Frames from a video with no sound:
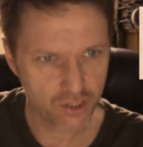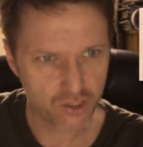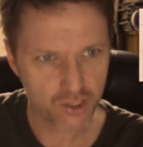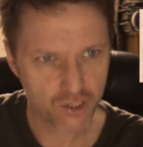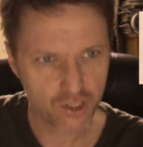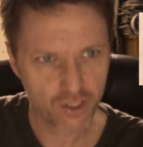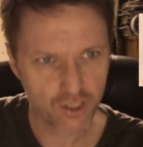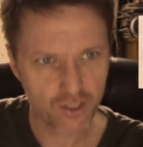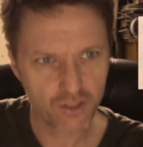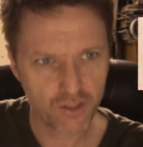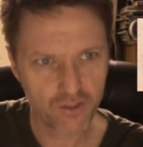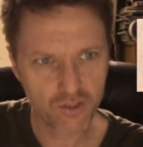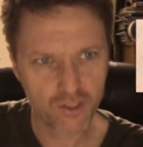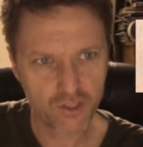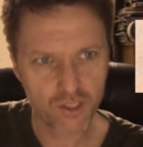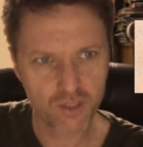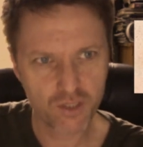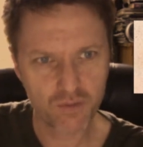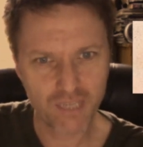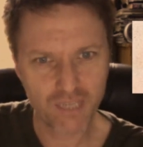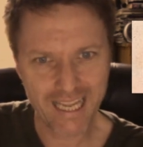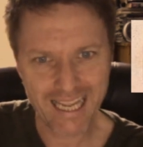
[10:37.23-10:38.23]

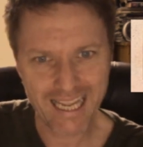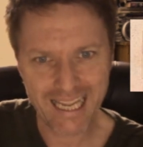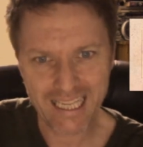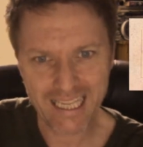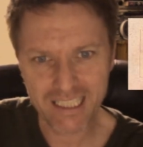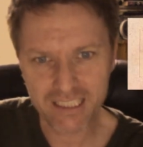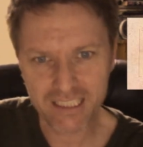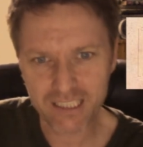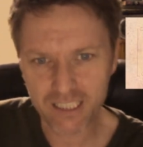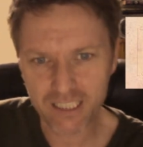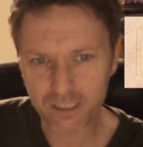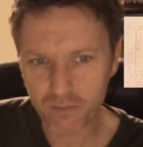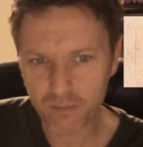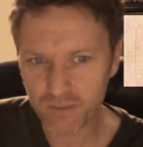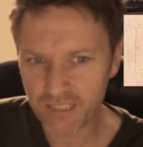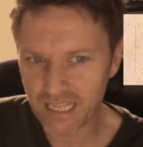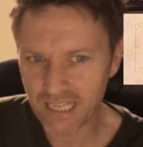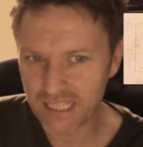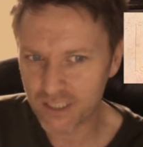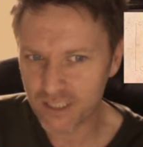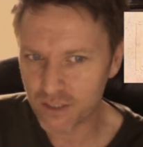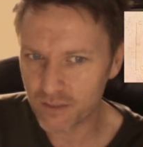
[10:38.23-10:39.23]
She'd hinted with
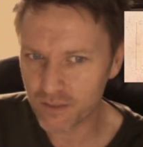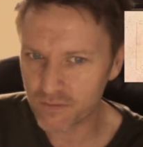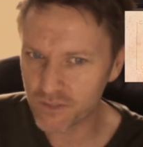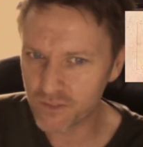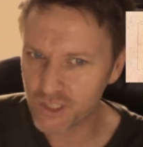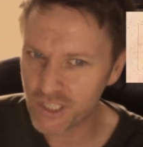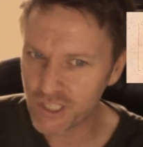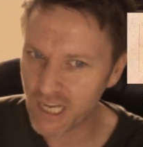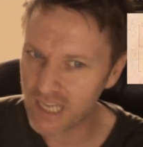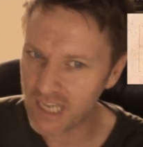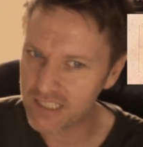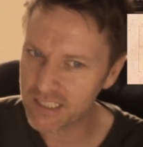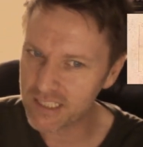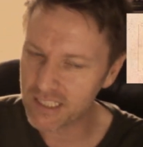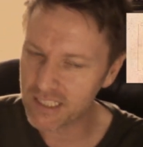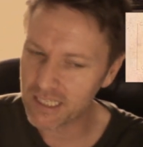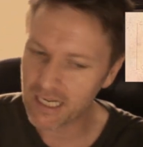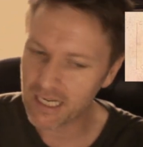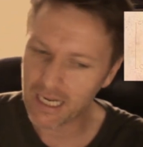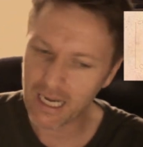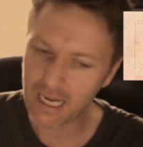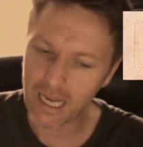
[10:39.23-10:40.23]
that sort of jazzy
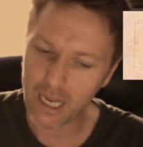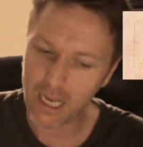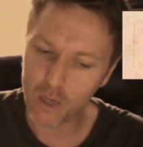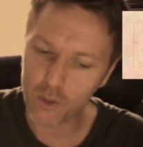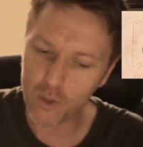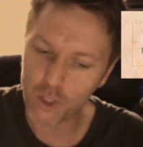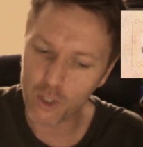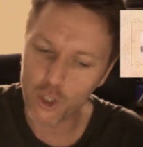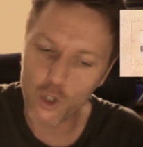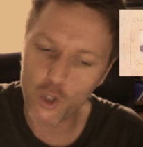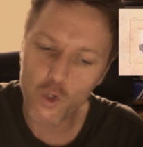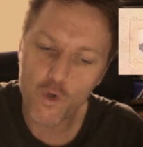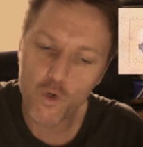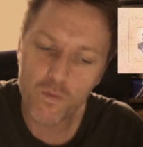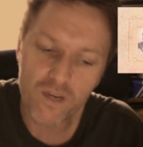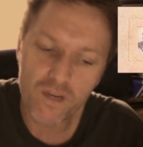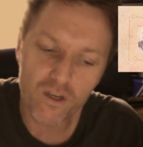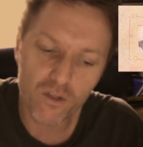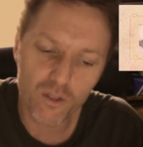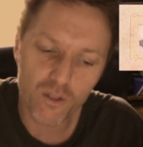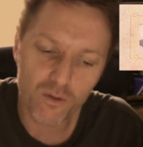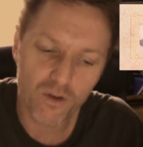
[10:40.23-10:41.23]
cloud
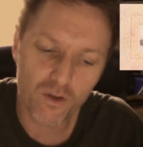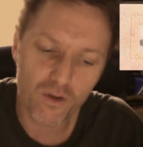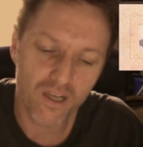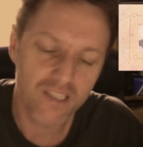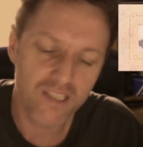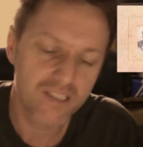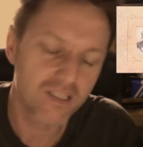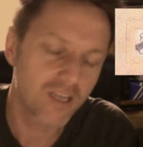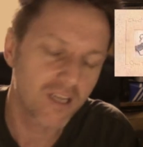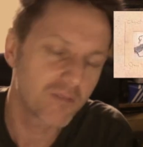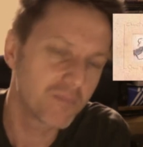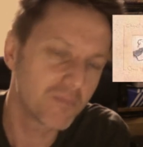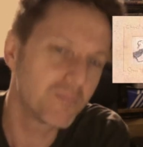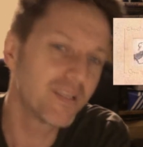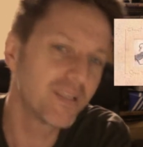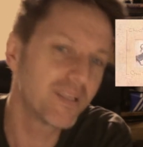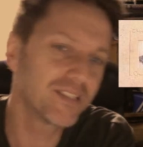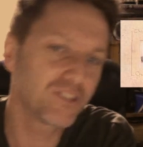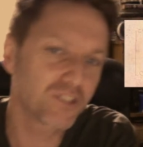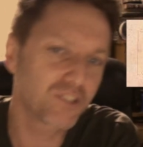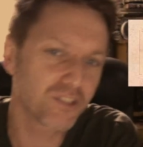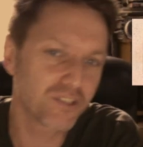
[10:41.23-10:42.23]
looming on the horizon I
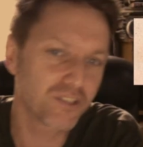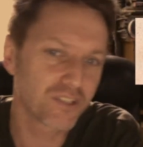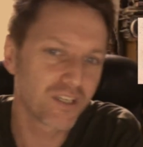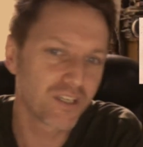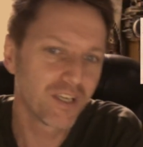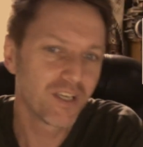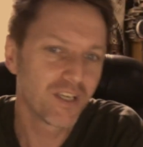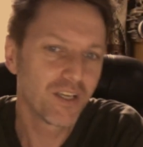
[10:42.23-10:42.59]
mentioned